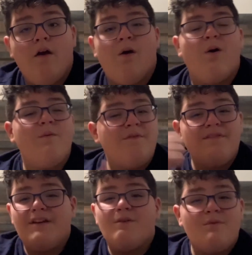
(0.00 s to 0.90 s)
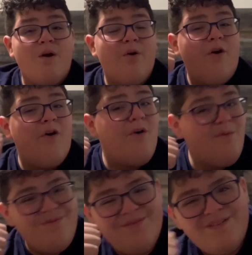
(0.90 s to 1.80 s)
Hopefully it won't.
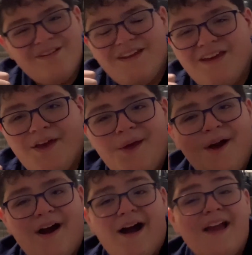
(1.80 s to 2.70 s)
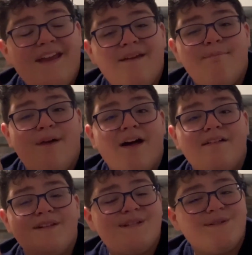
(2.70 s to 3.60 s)
Hopefully I can
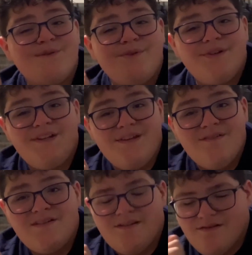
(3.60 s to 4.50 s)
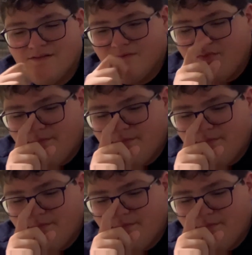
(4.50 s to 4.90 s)
balance school and YouTube.